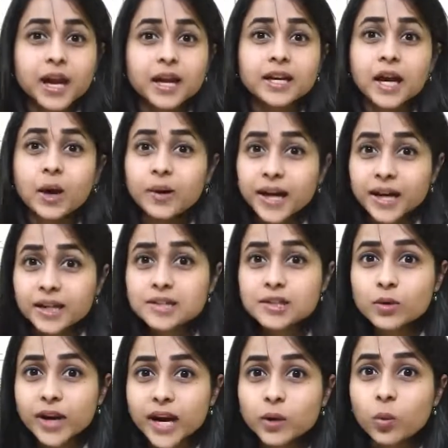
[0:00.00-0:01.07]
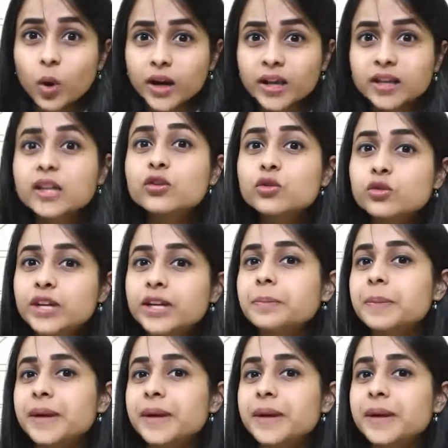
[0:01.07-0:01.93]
Now let us look at what are the routine